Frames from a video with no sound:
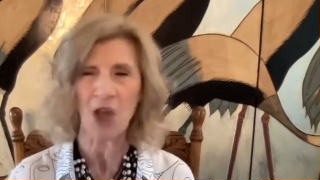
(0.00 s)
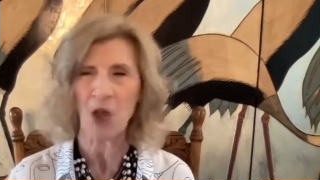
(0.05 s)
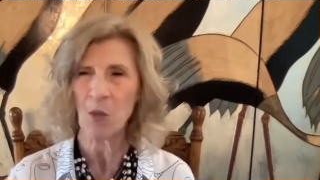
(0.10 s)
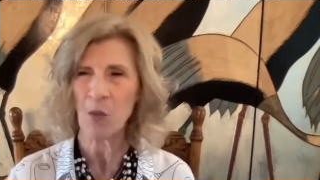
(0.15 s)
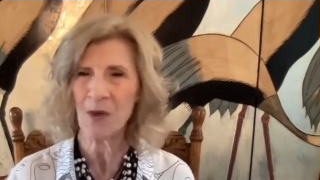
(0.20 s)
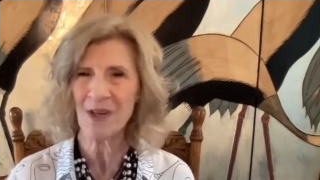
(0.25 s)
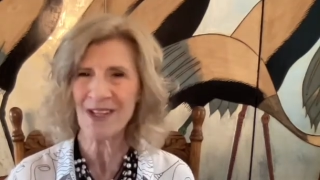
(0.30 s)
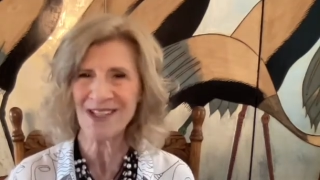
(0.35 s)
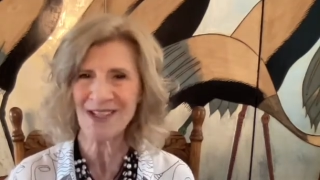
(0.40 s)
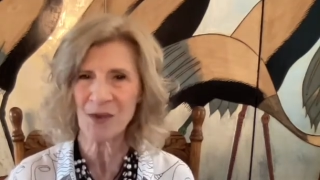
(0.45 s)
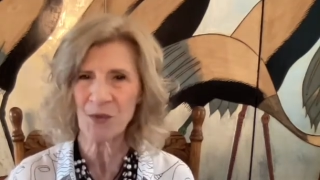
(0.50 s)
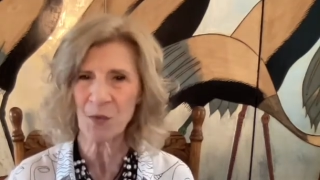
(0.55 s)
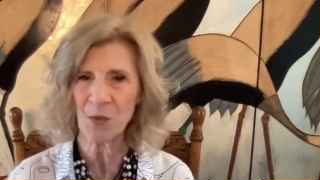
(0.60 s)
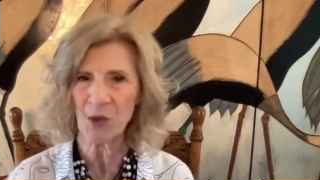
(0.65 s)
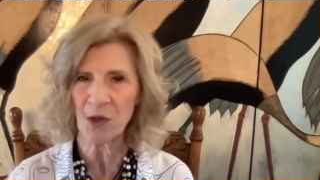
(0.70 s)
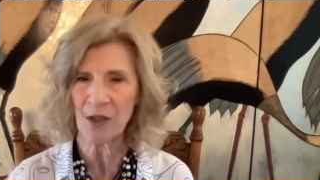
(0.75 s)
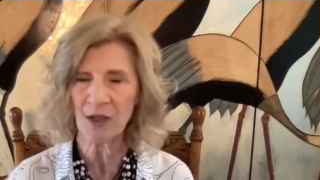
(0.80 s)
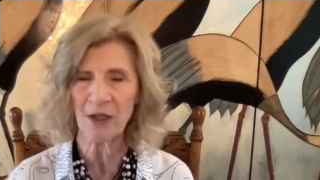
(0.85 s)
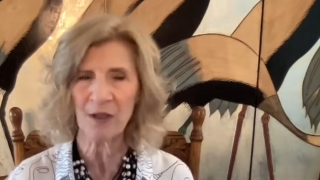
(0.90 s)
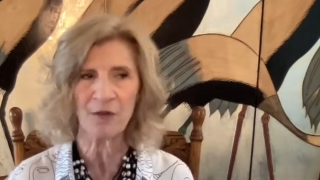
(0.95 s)
What isn't
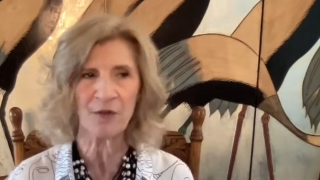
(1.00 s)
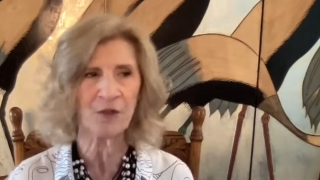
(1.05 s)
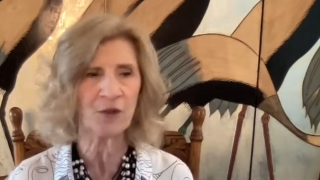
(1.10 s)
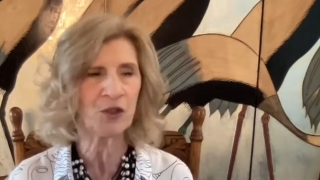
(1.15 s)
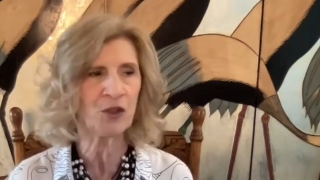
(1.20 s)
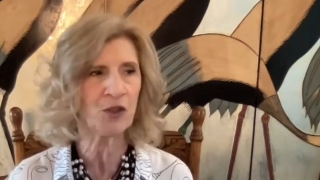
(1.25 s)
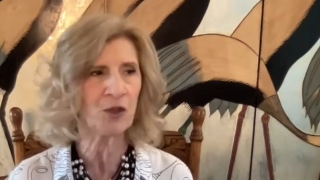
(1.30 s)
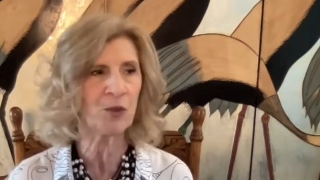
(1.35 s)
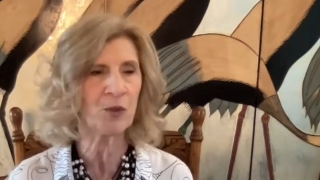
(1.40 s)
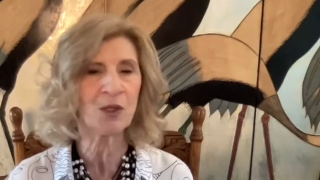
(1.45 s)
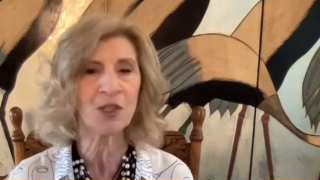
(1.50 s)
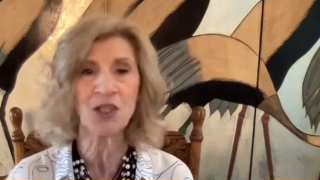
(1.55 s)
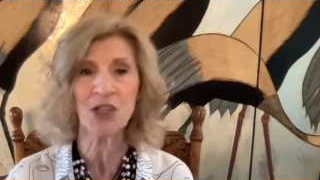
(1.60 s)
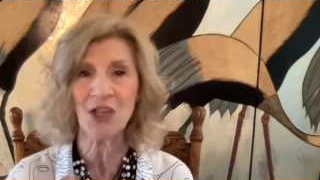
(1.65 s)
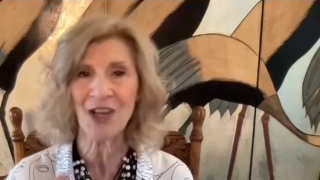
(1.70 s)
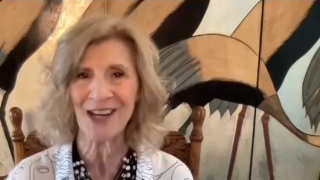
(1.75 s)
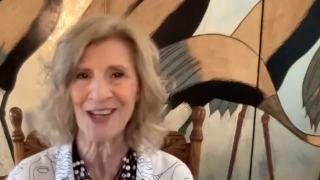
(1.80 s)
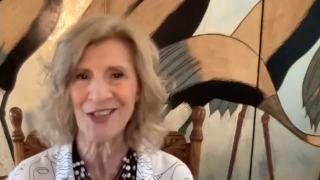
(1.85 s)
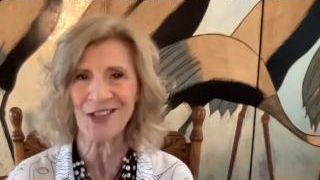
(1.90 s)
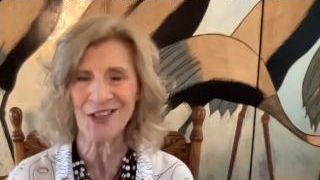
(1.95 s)
working for you? What
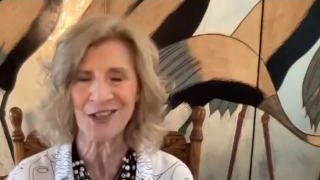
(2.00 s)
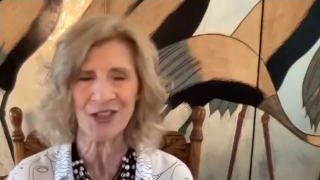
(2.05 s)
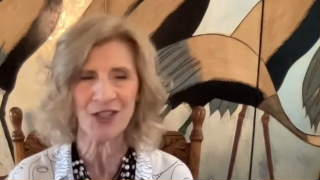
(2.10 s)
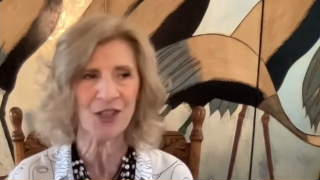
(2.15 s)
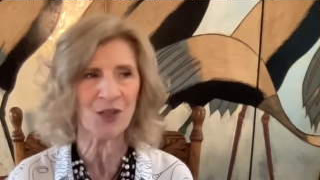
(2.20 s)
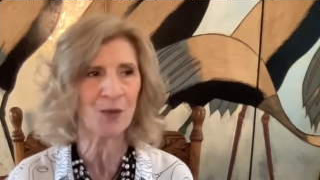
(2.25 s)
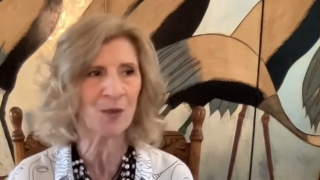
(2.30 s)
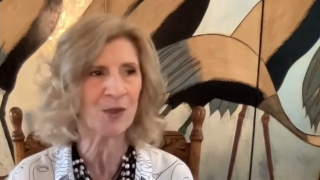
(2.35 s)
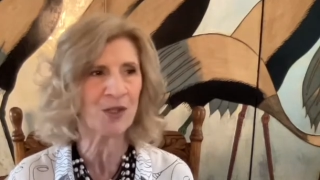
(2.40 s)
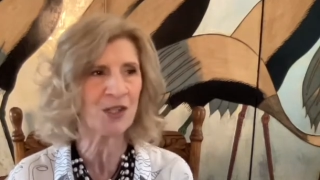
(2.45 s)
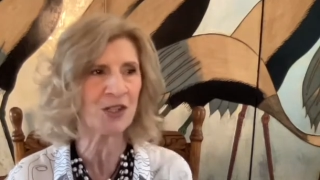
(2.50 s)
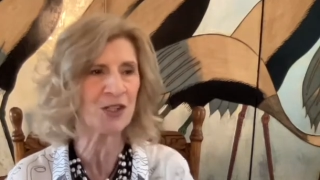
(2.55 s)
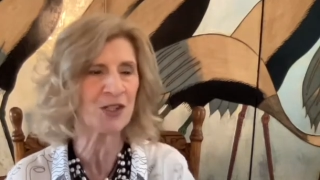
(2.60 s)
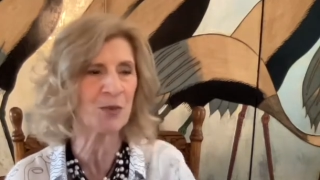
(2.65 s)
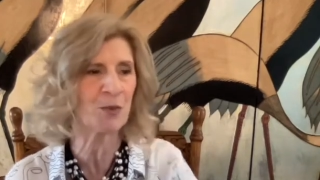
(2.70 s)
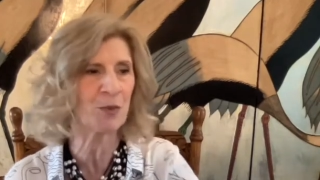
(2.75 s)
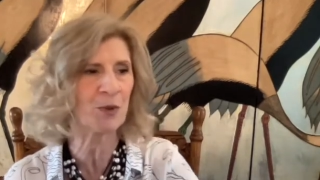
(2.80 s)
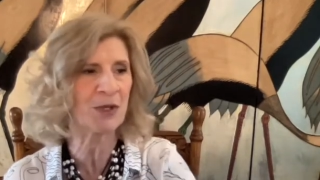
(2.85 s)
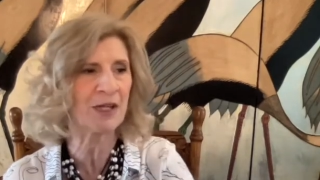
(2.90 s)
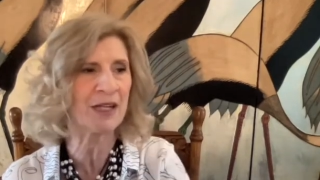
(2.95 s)
changes are you wanting to
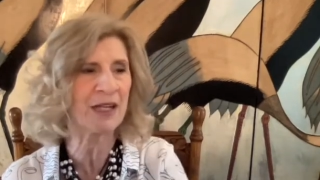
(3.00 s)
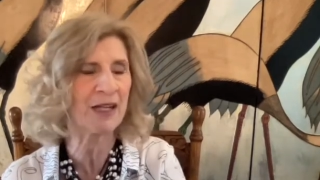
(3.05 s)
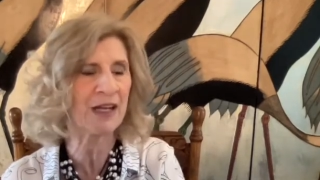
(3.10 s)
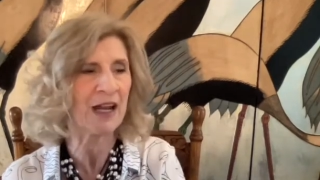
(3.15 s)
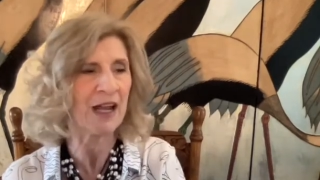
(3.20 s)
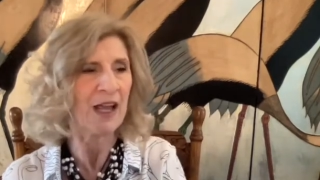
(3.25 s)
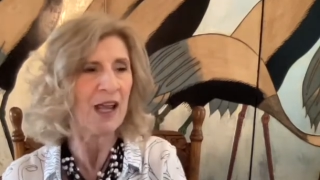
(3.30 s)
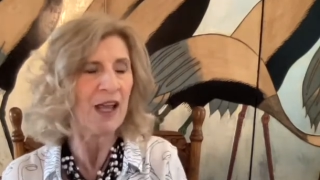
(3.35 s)
bring in?